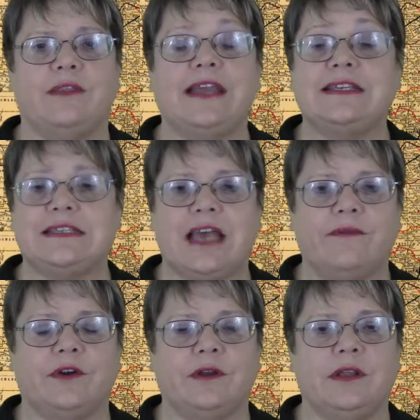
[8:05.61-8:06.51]
they
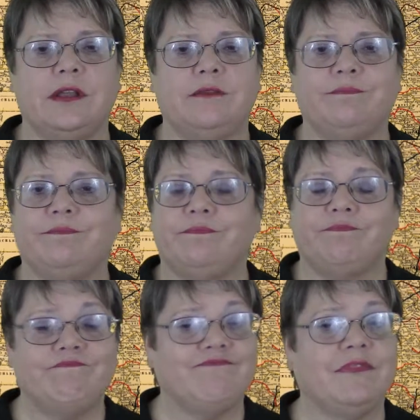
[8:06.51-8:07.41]
discovered
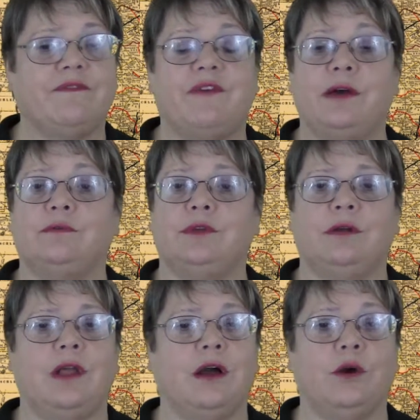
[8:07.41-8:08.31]
the phone
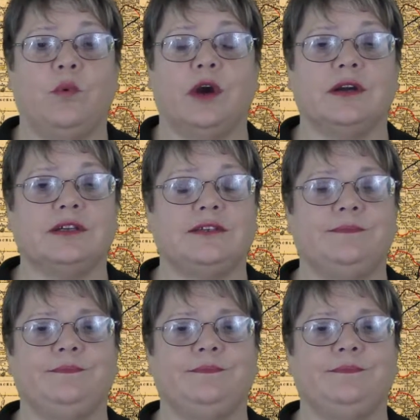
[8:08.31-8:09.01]
no longer worked.